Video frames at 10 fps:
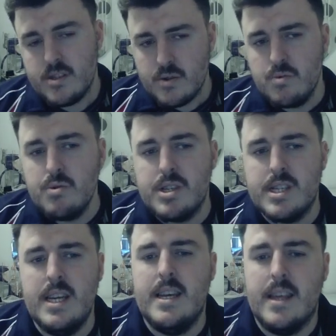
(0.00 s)
we'll
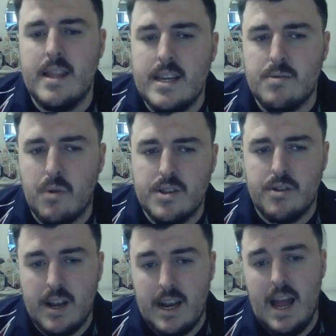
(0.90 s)
see that these ones
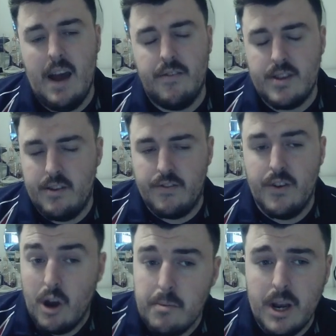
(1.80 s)
on the left did
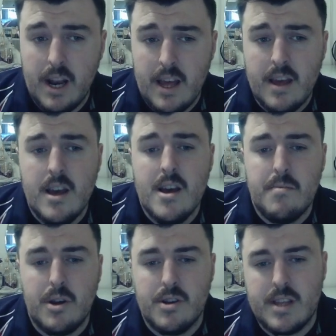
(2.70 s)
phenomenally,
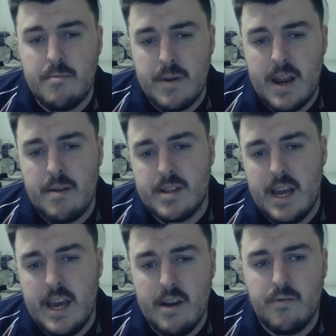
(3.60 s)
because they've been able to
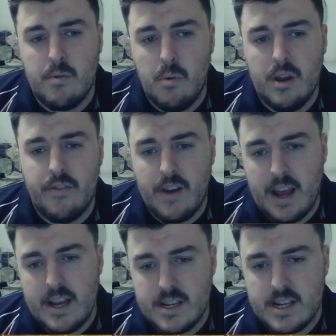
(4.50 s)
hit from one flank
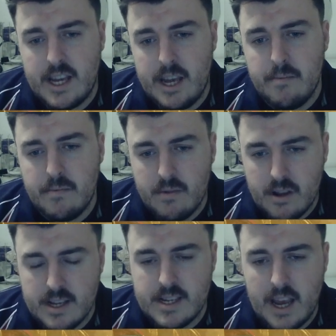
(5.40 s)
and just keep
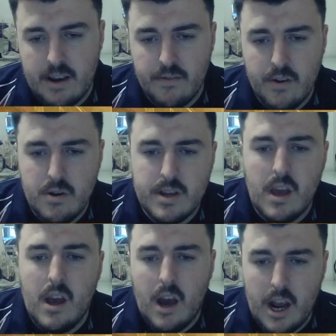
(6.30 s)
cascading forward.
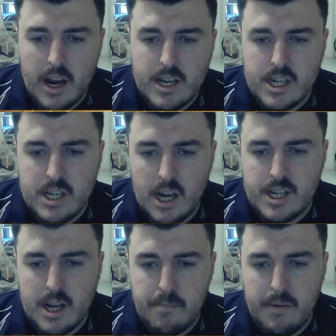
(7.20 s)
I kind of just
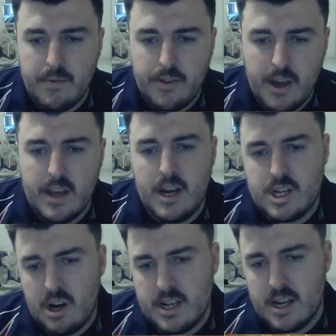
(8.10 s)
nudged up everything. I
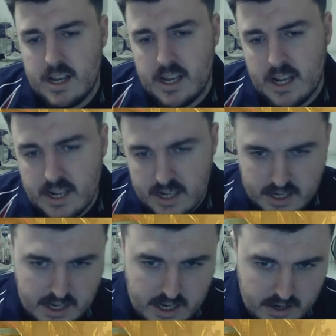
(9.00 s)
tried to like
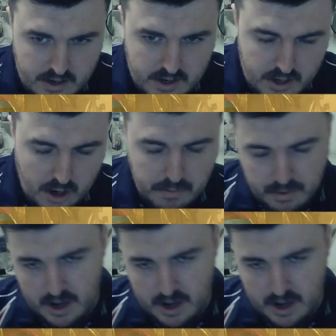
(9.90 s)
stop